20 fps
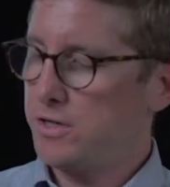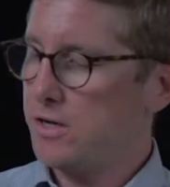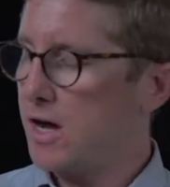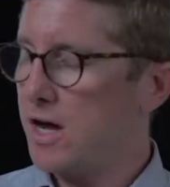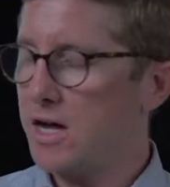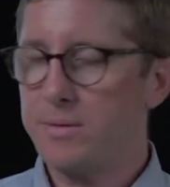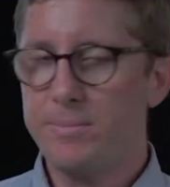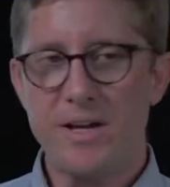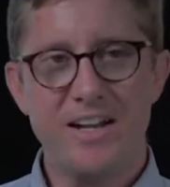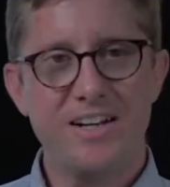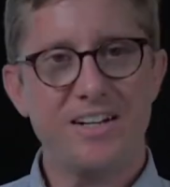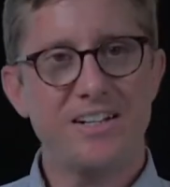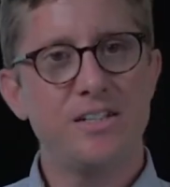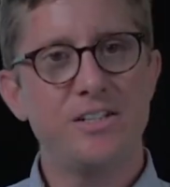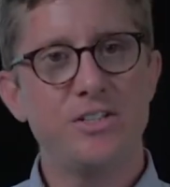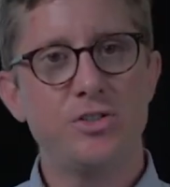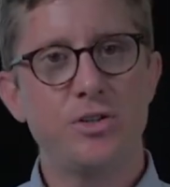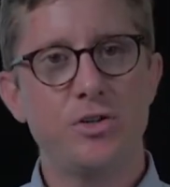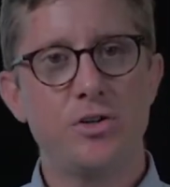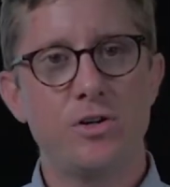
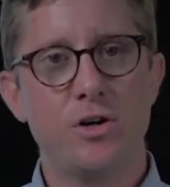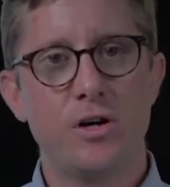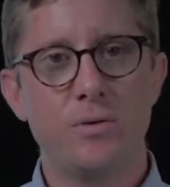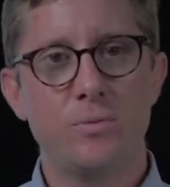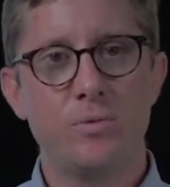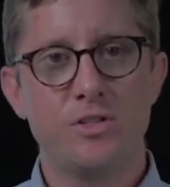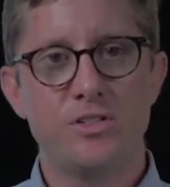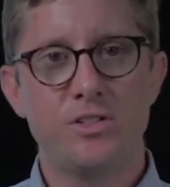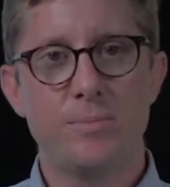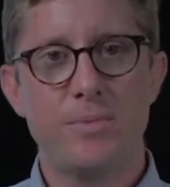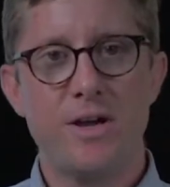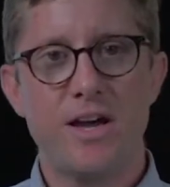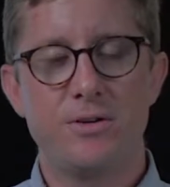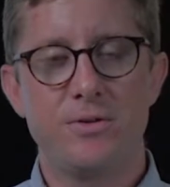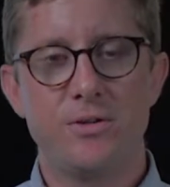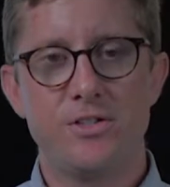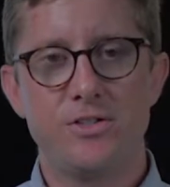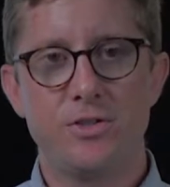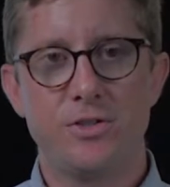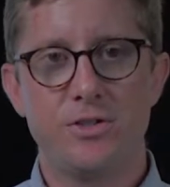automatically turn on once the
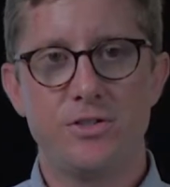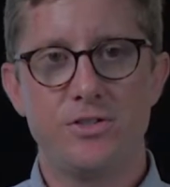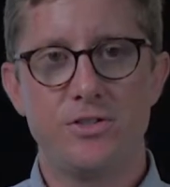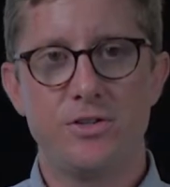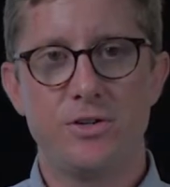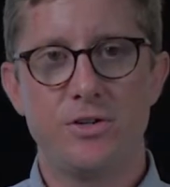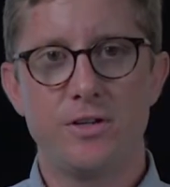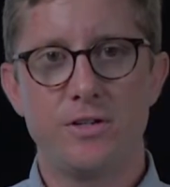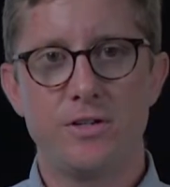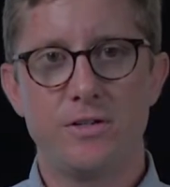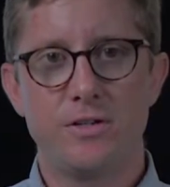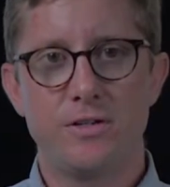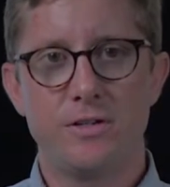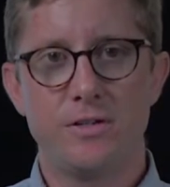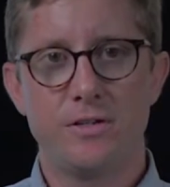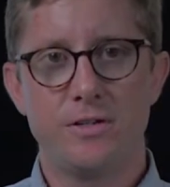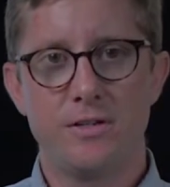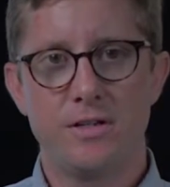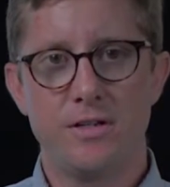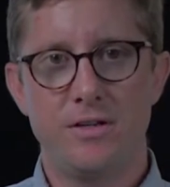batteries are inserted.
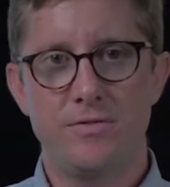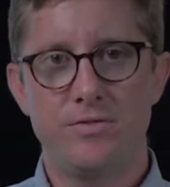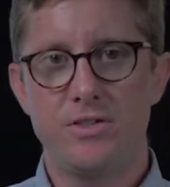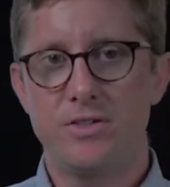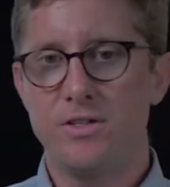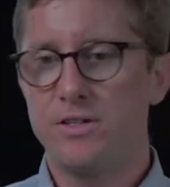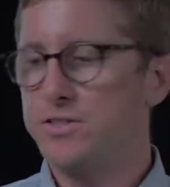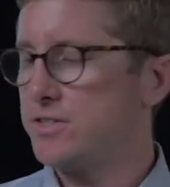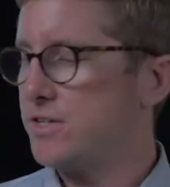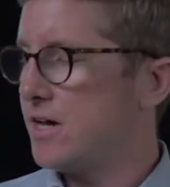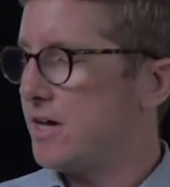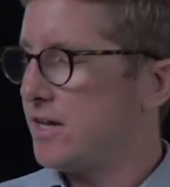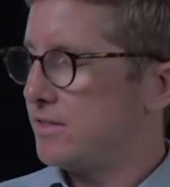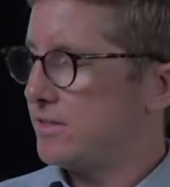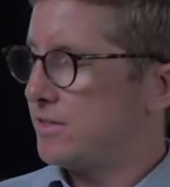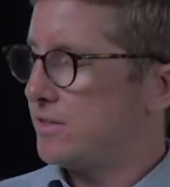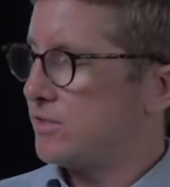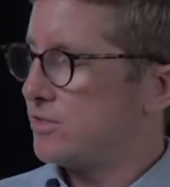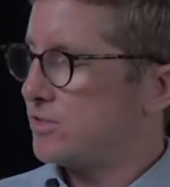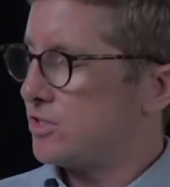If it does
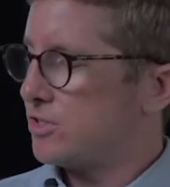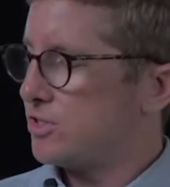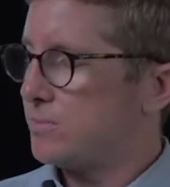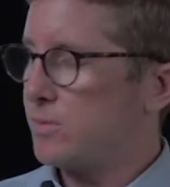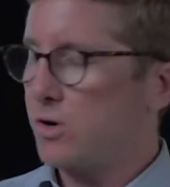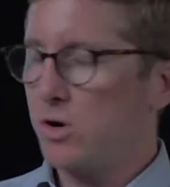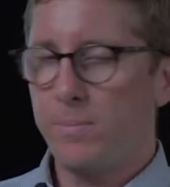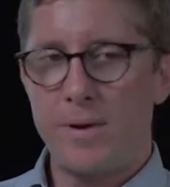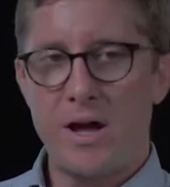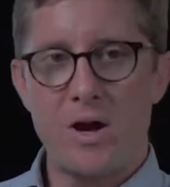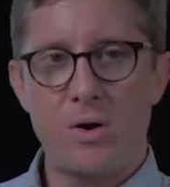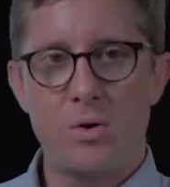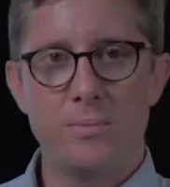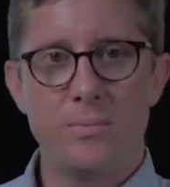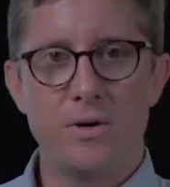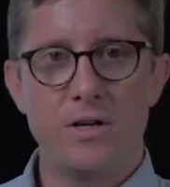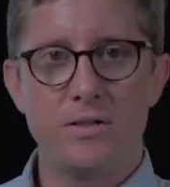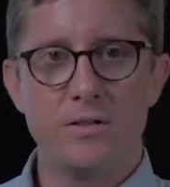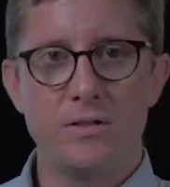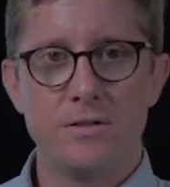not, there is a small power
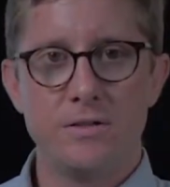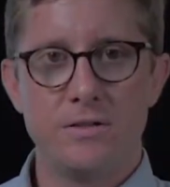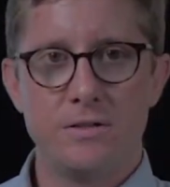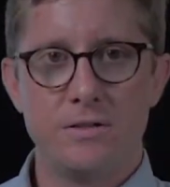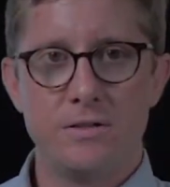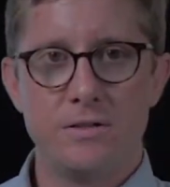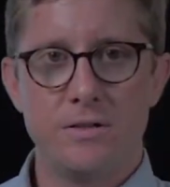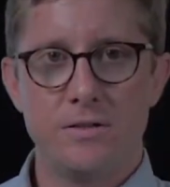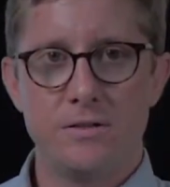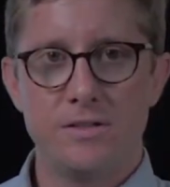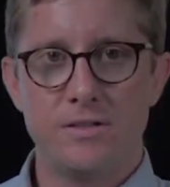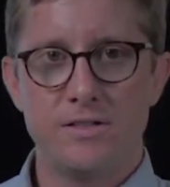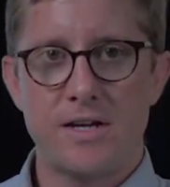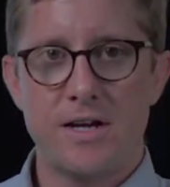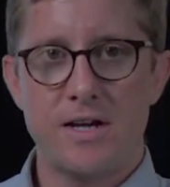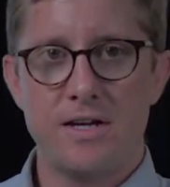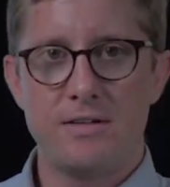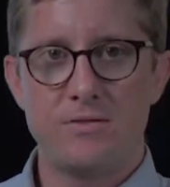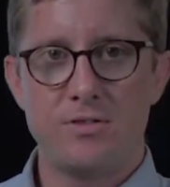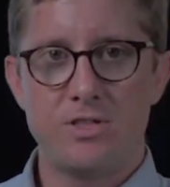button on the
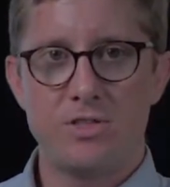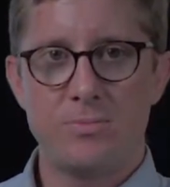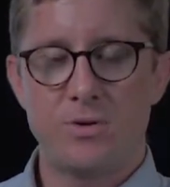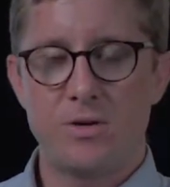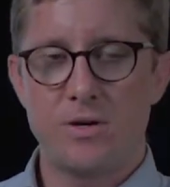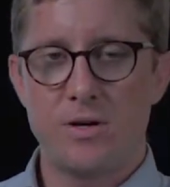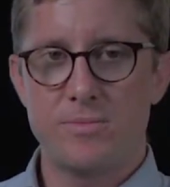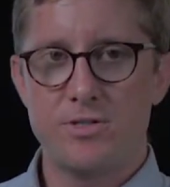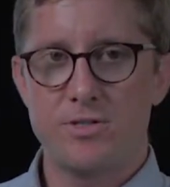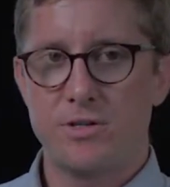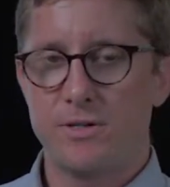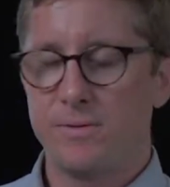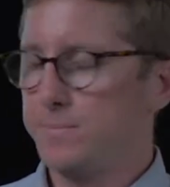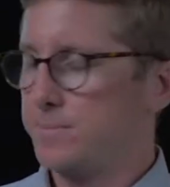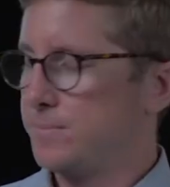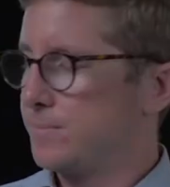side of the spirometer.